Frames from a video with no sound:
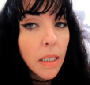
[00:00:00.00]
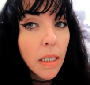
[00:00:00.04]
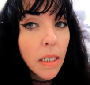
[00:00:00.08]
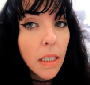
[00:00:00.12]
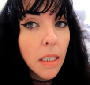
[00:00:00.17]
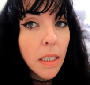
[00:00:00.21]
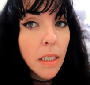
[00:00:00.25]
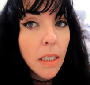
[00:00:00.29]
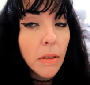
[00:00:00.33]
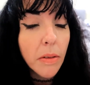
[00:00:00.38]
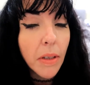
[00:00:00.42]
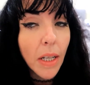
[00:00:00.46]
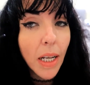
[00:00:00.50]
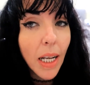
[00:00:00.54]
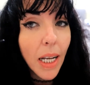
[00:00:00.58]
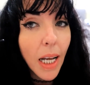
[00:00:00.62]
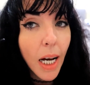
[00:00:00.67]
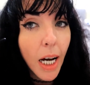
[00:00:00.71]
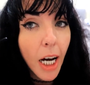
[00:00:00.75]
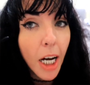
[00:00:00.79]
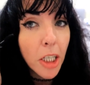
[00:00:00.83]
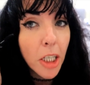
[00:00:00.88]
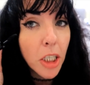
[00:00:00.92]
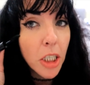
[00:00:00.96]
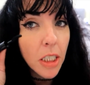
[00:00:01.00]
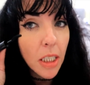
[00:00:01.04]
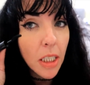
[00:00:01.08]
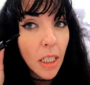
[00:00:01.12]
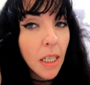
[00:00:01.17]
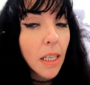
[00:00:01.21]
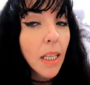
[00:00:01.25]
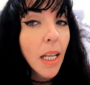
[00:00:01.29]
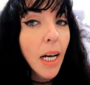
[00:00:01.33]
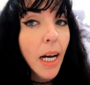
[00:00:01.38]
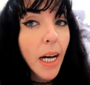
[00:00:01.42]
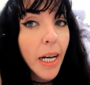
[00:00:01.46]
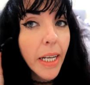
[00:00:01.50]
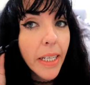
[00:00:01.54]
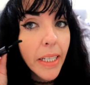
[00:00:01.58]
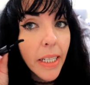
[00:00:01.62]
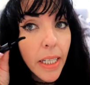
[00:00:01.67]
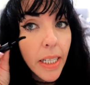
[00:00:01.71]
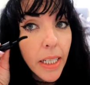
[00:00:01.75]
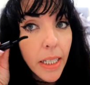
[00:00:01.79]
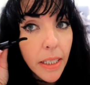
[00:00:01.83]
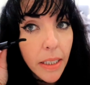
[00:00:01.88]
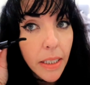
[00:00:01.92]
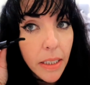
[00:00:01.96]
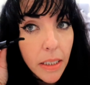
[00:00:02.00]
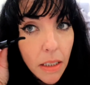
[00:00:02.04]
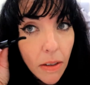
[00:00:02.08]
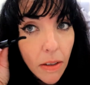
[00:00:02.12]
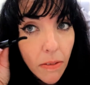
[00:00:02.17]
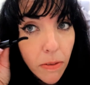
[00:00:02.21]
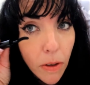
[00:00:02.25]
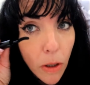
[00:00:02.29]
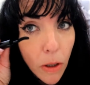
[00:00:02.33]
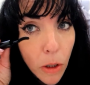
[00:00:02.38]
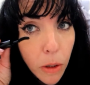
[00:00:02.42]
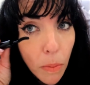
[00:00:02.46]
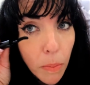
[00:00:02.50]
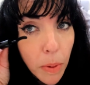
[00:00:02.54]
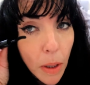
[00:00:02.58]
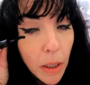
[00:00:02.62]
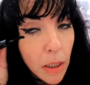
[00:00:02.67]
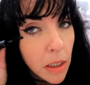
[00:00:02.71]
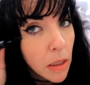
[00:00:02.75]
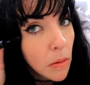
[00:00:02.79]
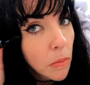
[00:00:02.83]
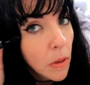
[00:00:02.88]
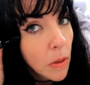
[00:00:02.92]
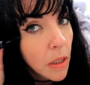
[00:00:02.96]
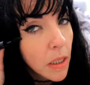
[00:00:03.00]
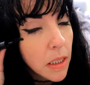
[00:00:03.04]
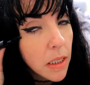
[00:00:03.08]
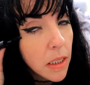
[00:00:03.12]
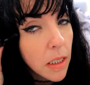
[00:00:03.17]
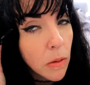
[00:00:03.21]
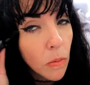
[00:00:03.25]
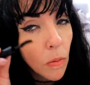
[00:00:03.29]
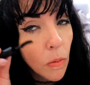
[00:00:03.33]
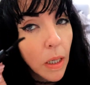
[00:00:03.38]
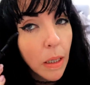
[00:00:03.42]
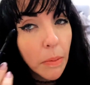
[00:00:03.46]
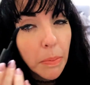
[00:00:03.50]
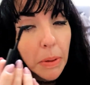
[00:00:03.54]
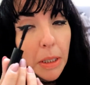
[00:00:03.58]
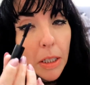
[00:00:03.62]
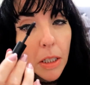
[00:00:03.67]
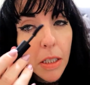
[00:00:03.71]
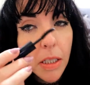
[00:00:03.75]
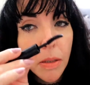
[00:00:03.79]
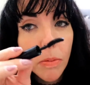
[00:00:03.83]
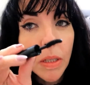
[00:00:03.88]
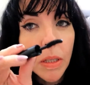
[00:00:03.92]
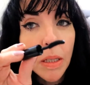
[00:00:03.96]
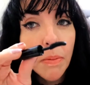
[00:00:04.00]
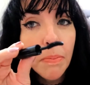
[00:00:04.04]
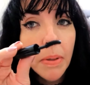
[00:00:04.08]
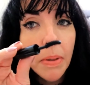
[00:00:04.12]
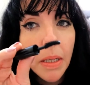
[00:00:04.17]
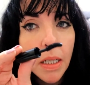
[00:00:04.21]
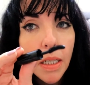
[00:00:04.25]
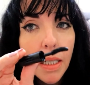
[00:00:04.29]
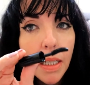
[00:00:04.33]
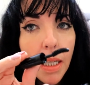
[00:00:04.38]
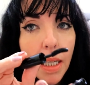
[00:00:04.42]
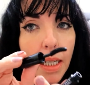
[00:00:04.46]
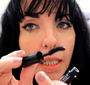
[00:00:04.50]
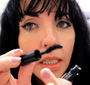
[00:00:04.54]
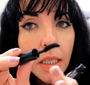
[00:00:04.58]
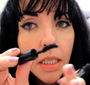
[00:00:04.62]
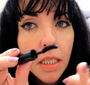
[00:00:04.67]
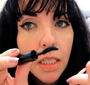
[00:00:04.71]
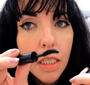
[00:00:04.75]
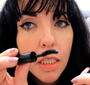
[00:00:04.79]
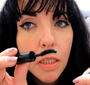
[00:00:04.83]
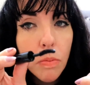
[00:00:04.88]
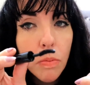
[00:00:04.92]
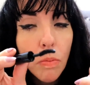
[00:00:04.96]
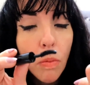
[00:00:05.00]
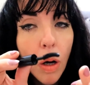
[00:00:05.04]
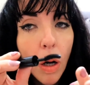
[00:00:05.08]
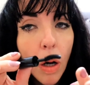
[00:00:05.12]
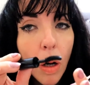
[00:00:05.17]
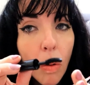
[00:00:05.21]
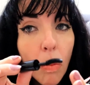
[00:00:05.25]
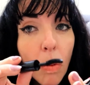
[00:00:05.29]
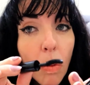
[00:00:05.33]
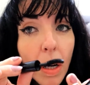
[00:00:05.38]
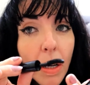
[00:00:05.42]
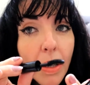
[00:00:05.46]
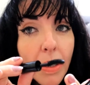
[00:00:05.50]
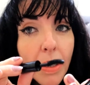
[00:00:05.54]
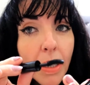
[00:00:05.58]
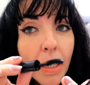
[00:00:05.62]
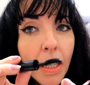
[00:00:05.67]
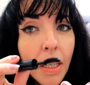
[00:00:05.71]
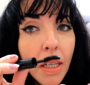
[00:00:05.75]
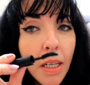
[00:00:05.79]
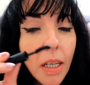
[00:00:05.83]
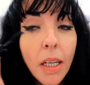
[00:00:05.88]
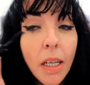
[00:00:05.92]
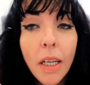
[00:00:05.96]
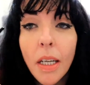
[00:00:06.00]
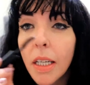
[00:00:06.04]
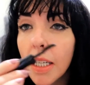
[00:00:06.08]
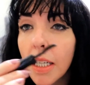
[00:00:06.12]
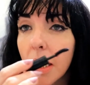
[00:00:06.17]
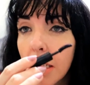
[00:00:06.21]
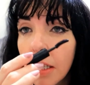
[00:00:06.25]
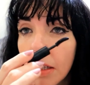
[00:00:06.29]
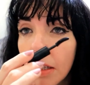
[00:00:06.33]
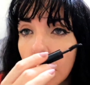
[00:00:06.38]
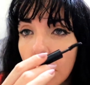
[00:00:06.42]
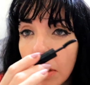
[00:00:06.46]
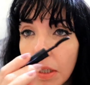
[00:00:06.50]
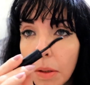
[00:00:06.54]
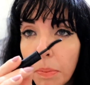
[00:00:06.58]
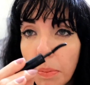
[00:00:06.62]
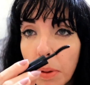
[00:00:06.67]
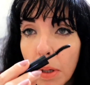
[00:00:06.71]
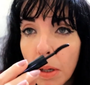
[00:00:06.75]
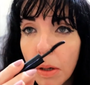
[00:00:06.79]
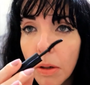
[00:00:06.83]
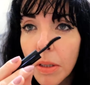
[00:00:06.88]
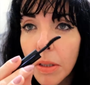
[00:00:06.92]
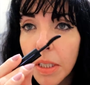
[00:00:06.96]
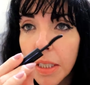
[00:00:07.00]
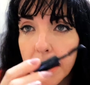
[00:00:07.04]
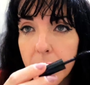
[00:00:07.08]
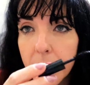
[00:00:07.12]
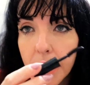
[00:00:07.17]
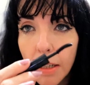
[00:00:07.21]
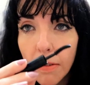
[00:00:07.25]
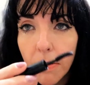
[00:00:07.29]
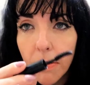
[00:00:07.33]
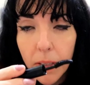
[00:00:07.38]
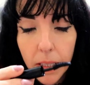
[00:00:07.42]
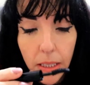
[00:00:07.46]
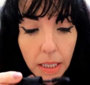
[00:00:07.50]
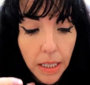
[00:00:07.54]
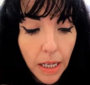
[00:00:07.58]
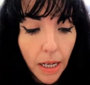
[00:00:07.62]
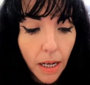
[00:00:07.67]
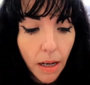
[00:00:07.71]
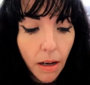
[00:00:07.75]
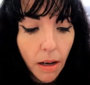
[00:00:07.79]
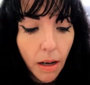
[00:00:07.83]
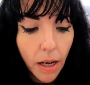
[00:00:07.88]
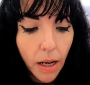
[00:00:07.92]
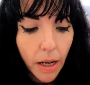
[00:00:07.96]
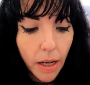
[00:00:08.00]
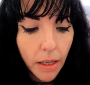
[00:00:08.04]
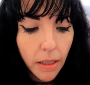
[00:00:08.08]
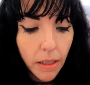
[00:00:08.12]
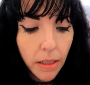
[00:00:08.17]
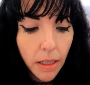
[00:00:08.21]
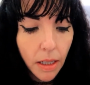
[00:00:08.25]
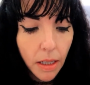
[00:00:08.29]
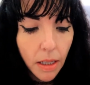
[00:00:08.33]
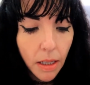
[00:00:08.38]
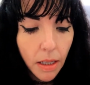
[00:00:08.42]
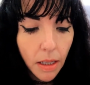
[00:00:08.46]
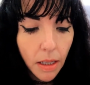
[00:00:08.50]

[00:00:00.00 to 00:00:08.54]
you know, the lash line and for the bottom ones as well, because with it being like a small one, you're not going to poke yourself in the eye,